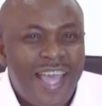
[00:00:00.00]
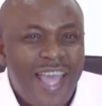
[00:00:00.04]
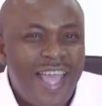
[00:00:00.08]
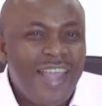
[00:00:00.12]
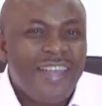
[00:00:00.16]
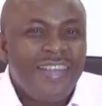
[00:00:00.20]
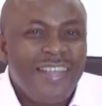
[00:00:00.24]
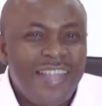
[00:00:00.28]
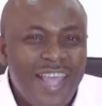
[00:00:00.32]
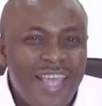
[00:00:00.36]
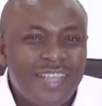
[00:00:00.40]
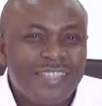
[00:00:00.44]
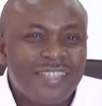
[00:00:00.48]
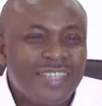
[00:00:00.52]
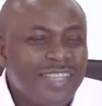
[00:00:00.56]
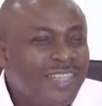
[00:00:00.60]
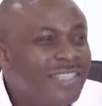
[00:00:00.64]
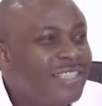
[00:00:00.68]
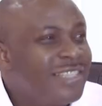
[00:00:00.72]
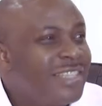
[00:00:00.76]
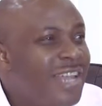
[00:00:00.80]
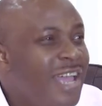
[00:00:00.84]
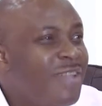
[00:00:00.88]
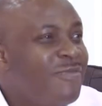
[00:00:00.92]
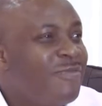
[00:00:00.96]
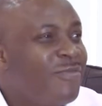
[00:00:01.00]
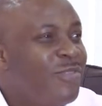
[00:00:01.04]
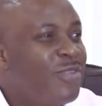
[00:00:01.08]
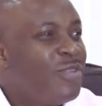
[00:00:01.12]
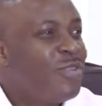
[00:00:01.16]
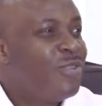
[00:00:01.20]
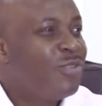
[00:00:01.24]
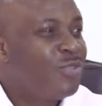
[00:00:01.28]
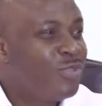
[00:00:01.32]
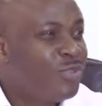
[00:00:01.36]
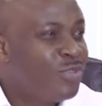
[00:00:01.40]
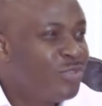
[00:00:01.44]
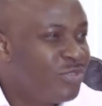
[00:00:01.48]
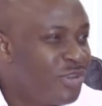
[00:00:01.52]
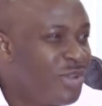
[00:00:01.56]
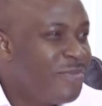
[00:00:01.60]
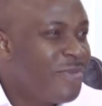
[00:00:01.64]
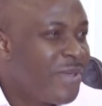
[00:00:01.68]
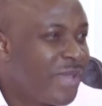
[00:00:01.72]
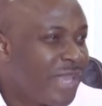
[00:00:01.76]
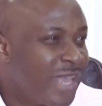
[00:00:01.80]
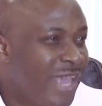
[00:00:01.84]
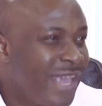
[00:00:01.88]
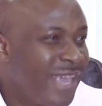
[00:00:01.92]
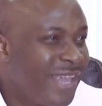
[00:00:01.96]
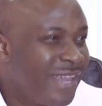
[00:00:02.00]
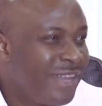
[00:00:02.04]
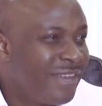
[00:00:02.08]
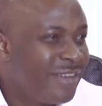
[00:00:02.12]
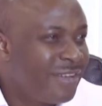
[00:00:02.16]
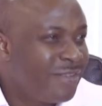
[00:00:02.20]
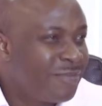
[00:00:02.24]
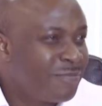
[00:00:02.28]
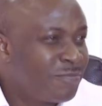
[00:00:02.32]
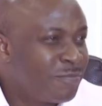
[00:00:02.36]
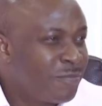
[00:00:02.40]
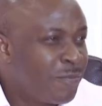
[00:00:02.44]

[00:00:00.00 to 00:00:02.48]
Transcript: and yes, it's time for you to dream again.